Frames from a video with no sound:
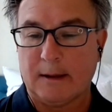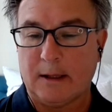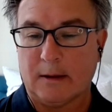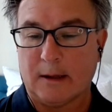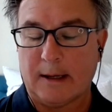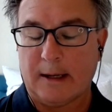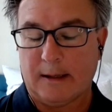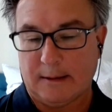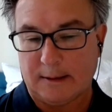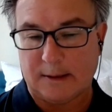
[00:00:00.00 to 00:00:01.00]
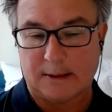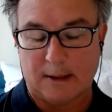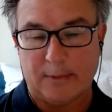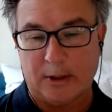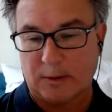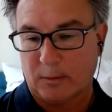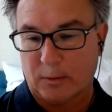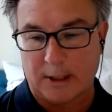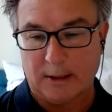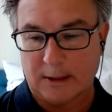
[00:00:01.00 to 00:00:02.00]
you know, and this is somebody who's been
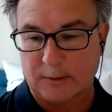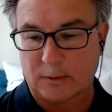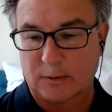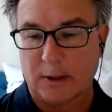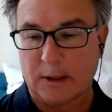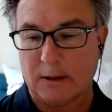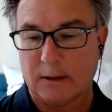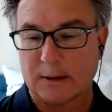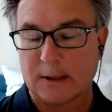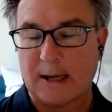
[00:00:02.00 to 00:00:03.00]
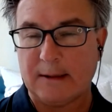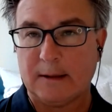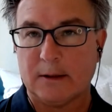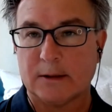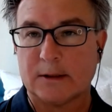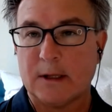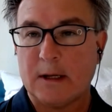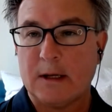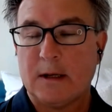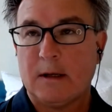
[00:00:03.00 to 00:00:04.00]
working in this for 20 years. I think
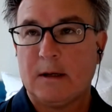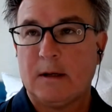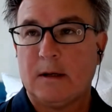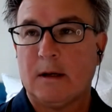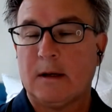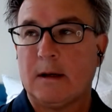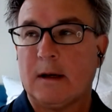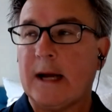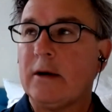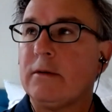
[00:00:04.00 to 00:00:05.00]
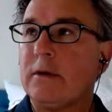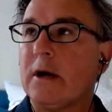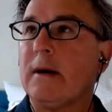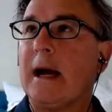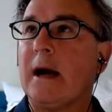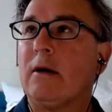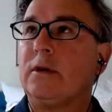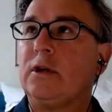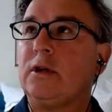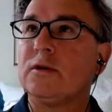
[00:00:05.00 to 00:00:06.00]
I don't know how
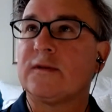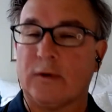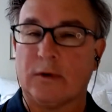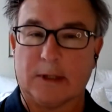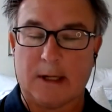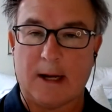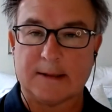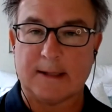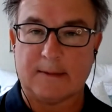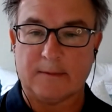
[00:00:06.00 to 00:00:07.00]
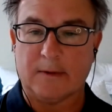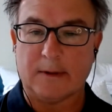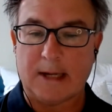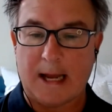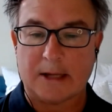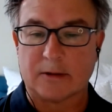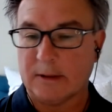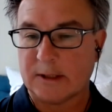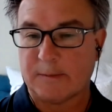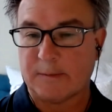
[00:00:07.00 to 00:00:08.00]
useful the concept of a national
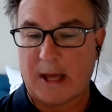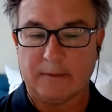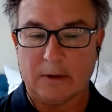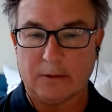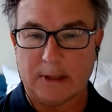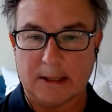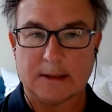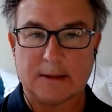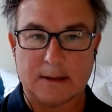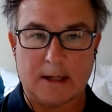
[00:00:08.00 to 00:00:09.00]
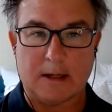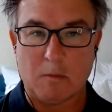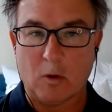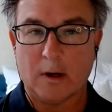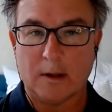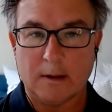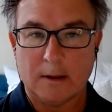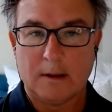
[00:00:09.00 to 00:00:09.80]
Hispanic vote is anymore,